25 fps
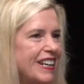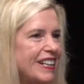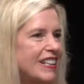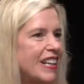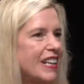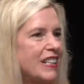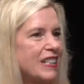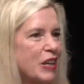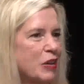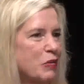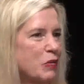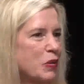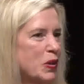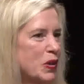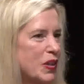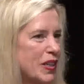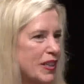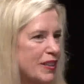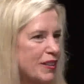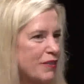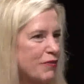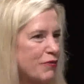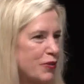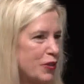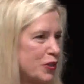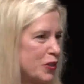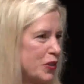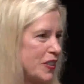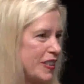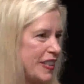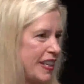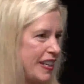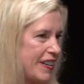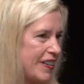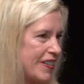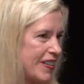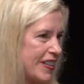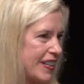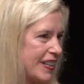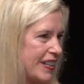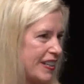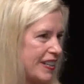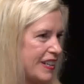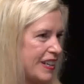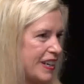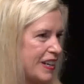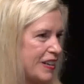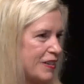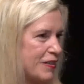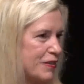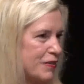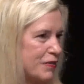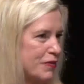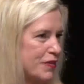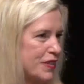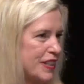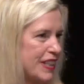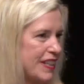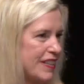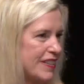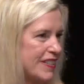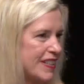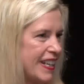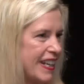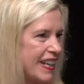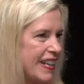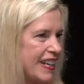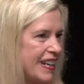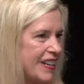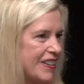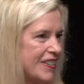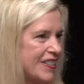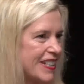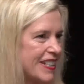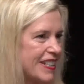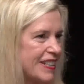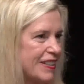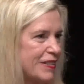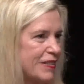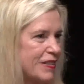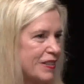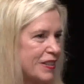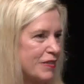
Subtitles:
Like they were in the first era of the internet era,